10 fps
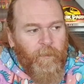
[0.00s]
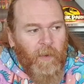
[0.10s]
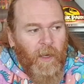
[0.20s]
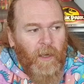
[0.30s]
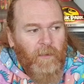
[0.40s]

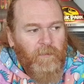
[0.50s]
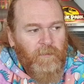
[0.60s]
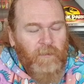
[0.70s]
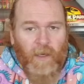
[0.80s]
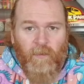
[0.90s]
but
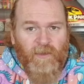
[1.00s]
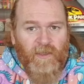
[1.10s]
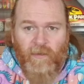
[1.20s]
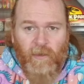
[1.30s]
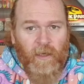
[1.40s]
I'm
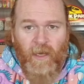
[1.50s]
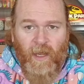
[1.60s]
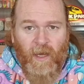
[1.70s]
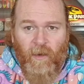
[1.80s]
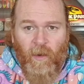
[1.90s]
still going to
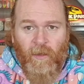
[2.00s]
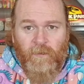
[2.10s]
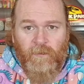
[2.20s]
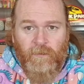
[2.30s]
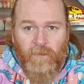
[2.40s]
eat it anyway.
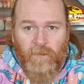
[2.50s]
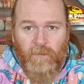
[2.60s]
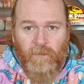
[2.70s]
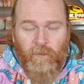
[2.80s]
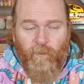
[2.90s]

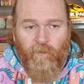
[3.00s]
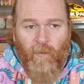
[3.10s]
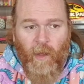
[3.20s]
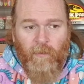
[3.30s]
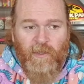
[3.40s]

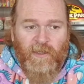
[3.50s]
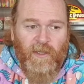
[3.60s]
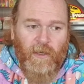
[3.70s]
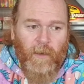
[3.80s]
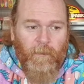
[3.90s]
I'm just
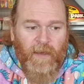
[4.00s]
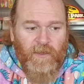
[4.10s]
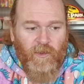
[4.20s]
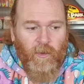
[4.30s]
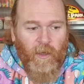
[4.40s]
going to
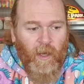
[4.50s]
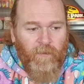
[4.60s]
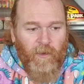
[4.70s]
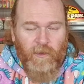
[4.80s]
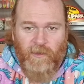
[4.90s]
make sure that
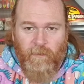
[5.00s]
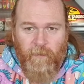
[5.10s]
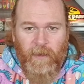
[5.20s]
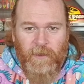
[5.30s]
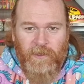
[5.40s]
I've got some
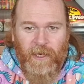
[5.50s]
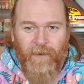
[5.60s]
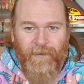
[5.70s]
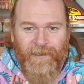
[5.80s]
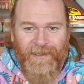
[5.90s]
Ben and
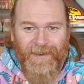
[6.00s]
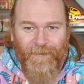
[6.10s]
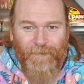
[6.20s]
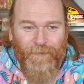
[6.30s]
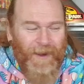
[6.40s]
Jerry's in
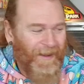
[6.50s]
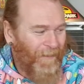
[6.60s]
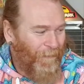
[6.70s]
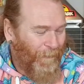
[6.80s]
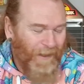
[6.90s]

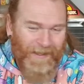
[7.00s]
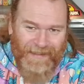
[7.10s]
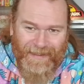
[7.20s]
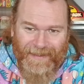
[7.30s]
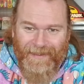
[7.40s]
the
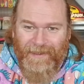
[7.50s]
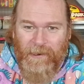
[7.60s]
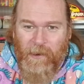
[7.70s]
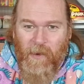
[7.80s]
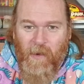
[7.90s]
freezer,
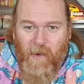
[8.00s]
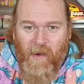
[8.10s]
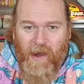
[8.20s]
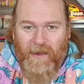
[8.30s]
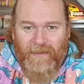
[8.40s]

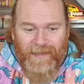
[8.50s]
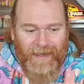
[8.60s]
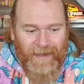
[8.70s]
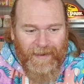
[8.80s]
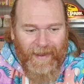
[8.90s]
and
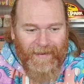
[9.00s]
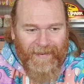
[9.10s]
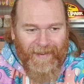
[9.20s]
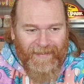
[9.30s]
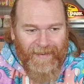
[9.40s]
take an
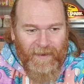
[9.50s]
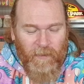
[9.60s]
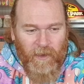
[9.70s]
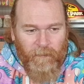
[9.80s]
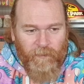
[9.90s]
antacid.
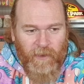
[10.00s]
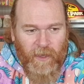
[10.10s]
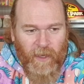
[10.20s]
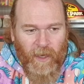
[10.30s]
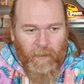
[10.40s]
But
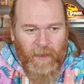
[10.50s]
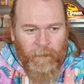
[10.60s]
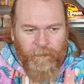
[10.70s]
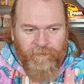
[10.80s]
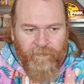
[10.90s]
yeah, I
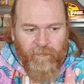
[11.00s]
mean,